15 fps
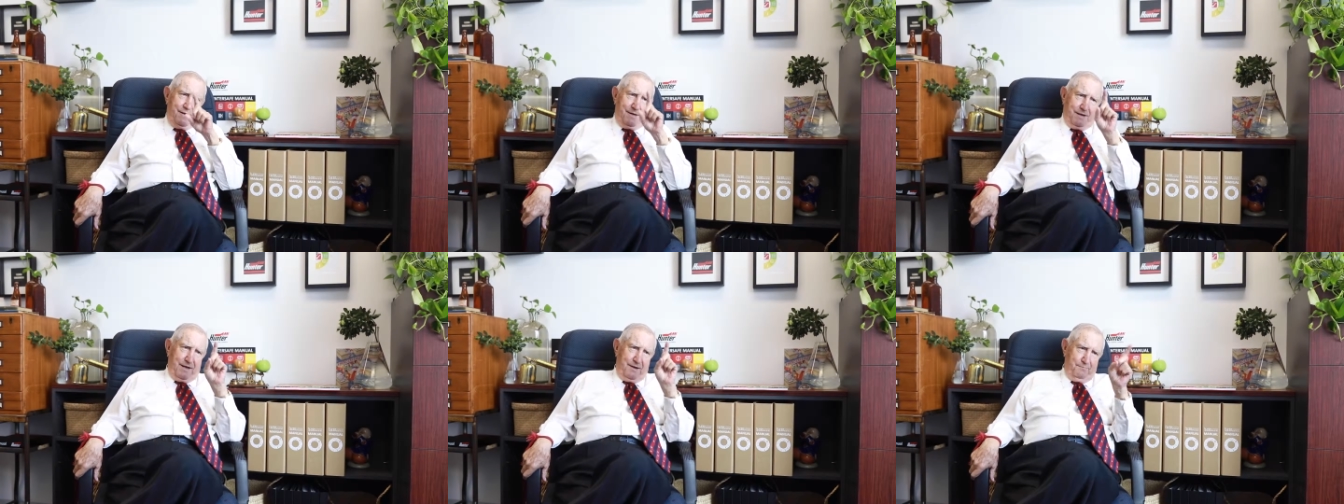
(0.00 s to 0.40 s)

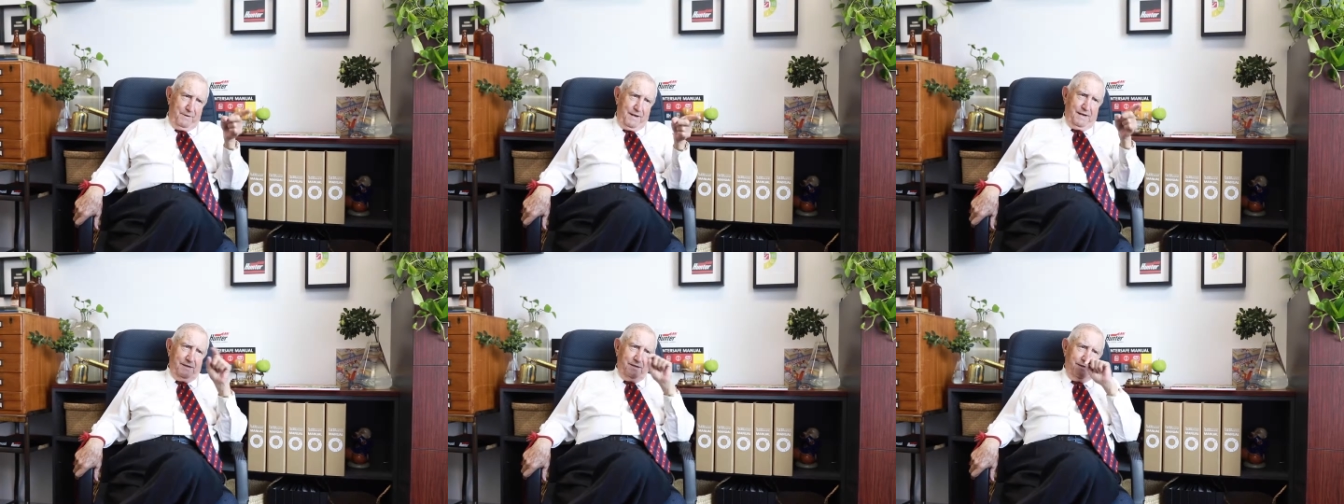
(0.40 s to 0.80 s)
go
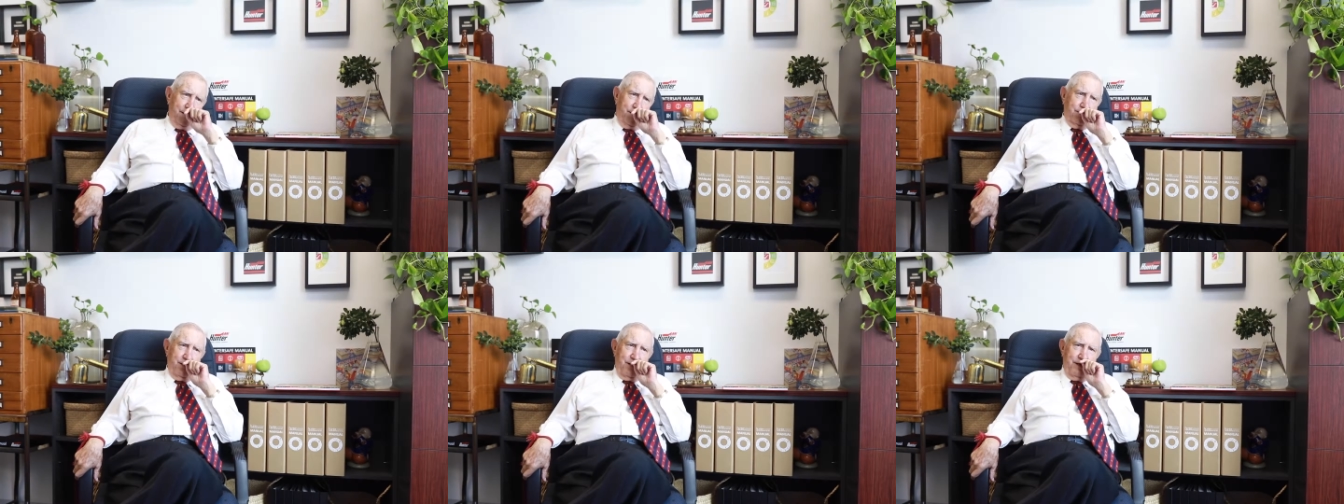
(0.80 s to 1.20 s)
back into your
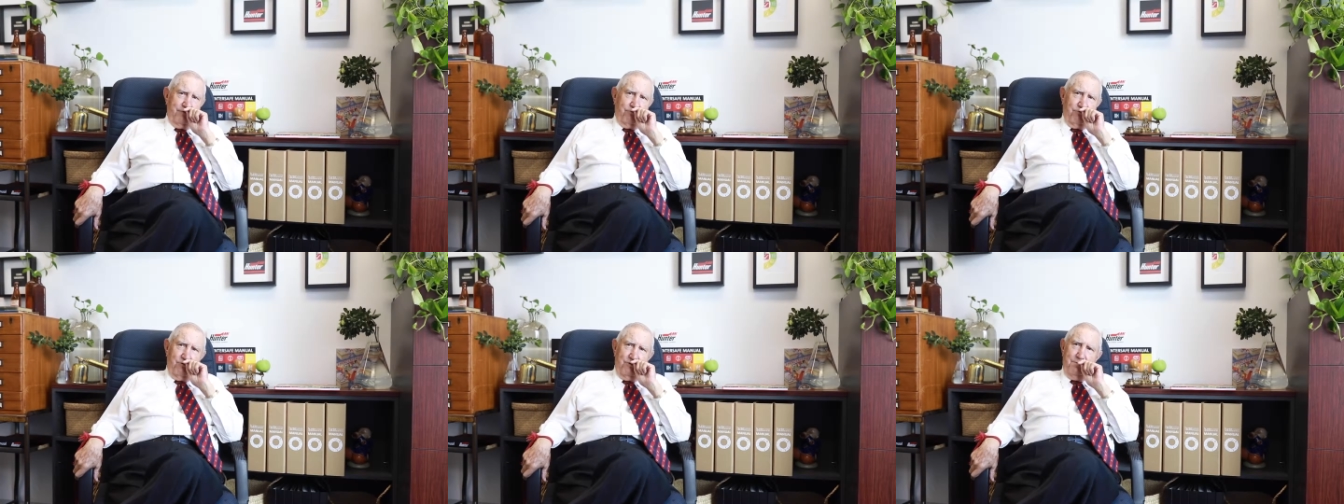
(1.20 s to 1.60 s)

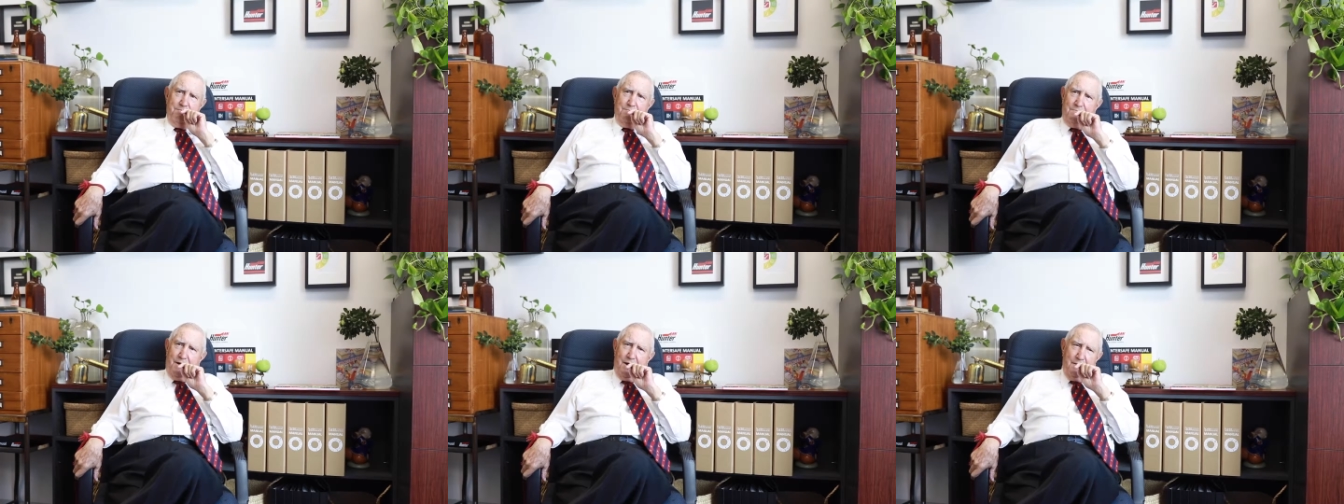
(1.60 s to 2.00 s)
classroom,
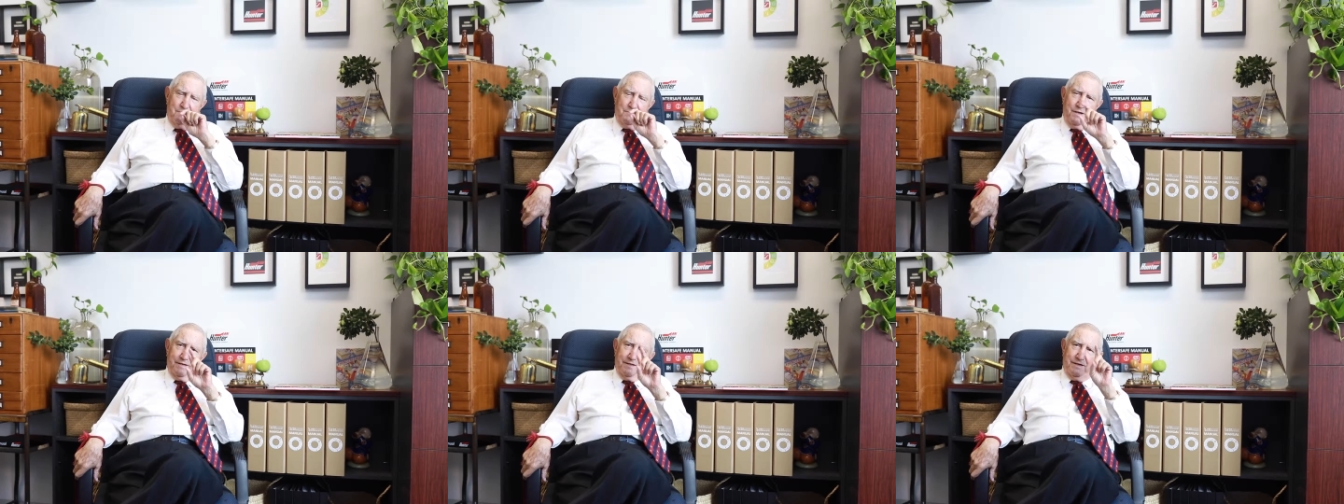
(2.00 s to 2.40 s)
I'm
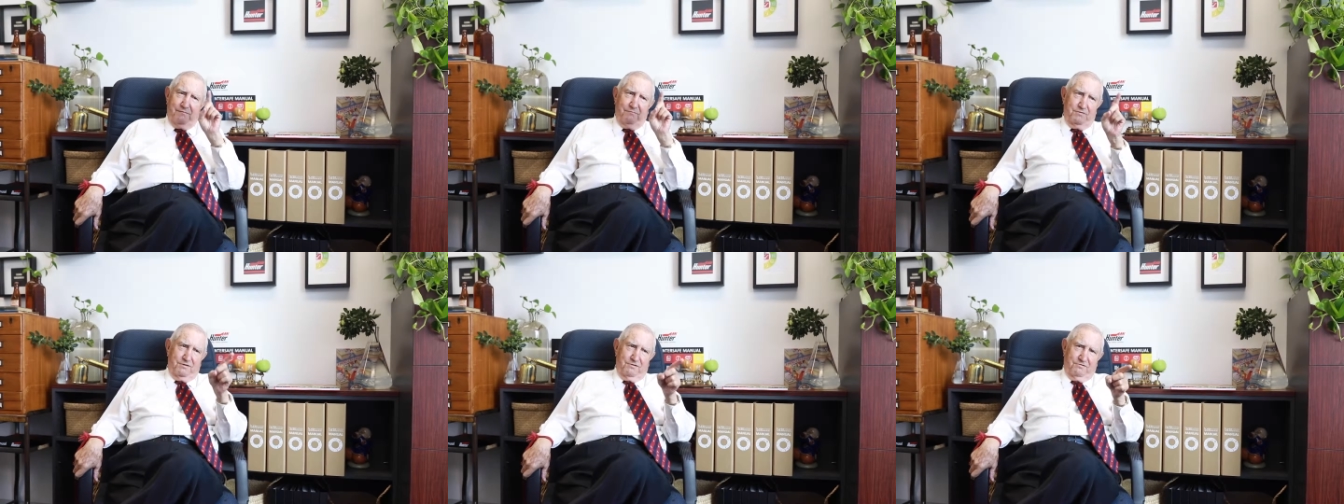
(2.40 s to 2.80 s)
going to
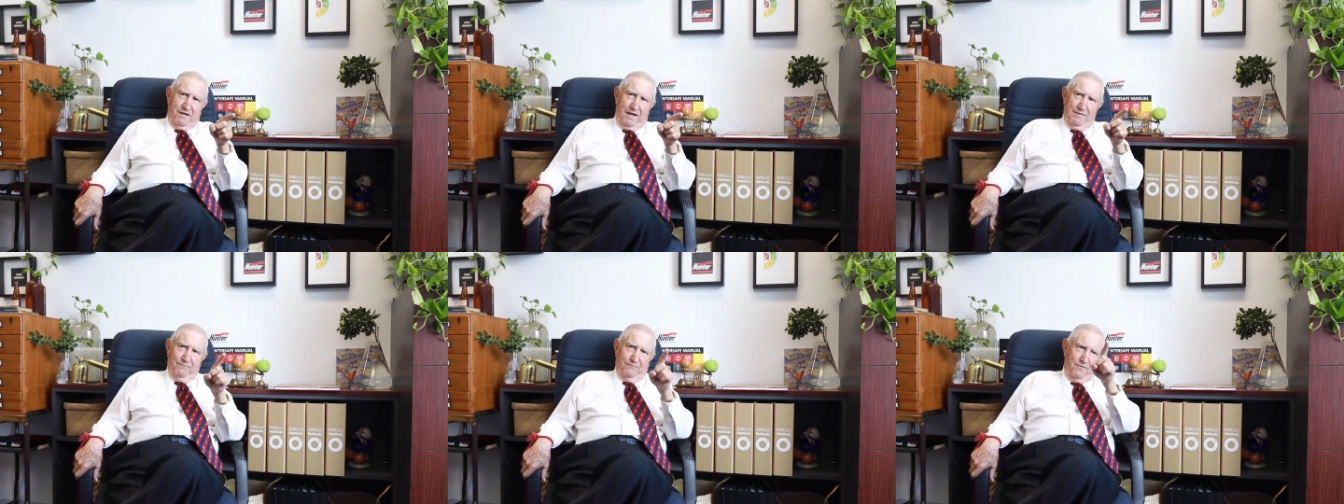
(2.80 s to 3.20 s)
give you the
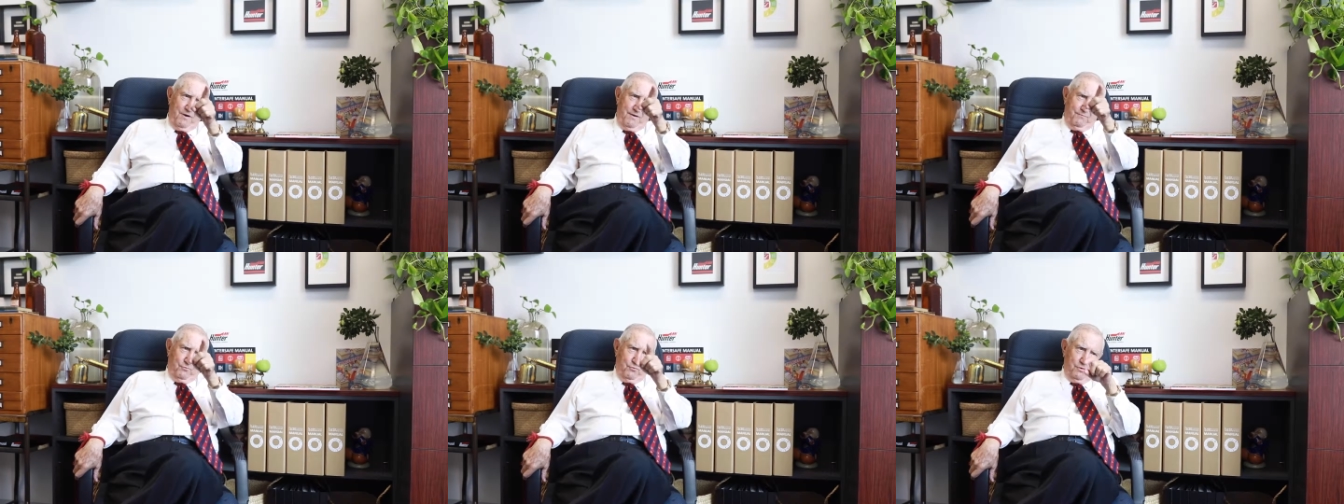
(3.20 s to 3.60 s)
same
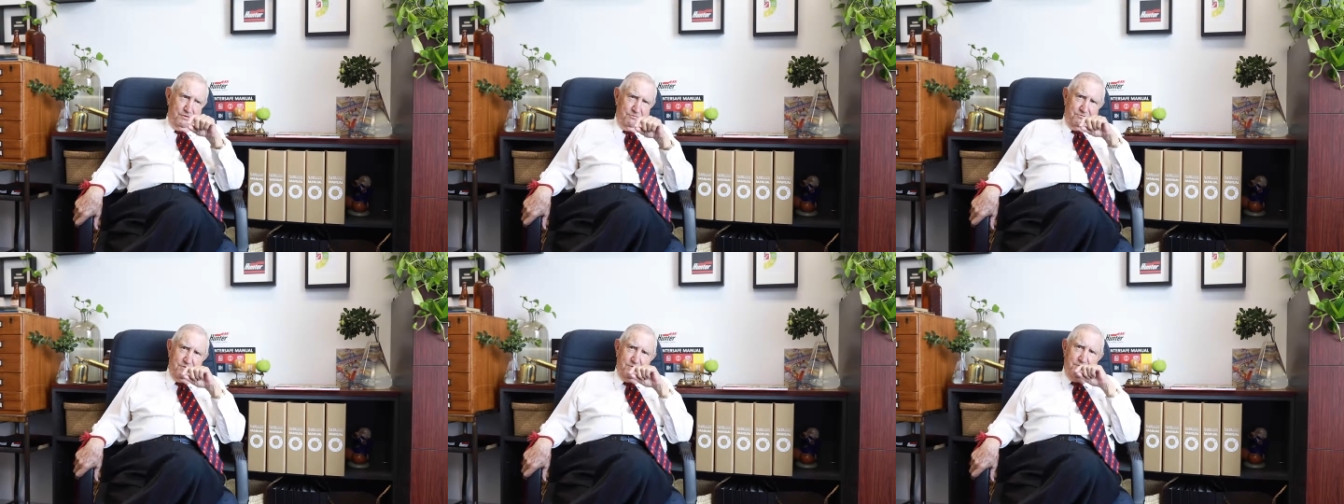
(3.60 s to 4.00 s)
five
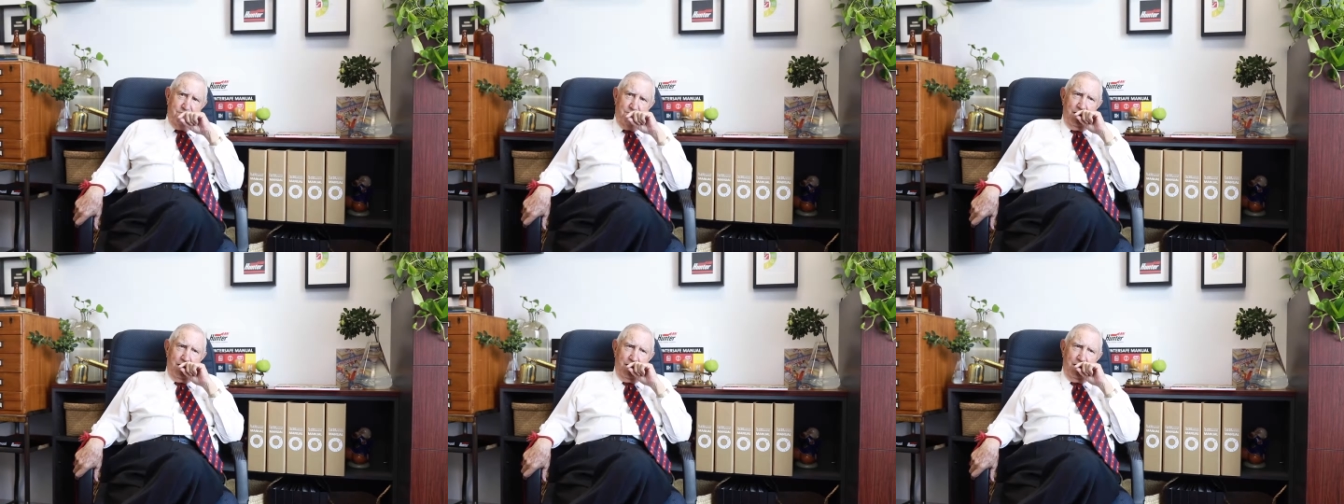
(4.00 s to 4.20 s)
questions